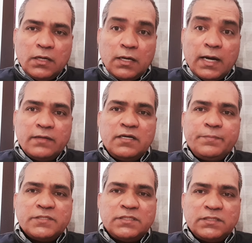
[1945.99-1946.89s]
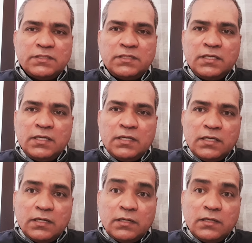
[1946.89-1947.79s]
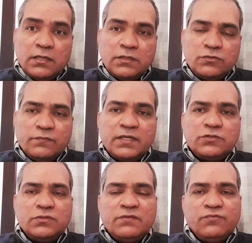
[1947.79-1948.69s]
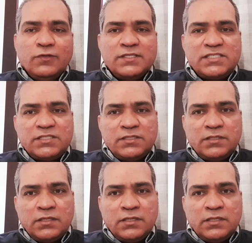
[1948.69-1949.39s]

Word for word: 100% uh, uh, to work to the fullest, uh,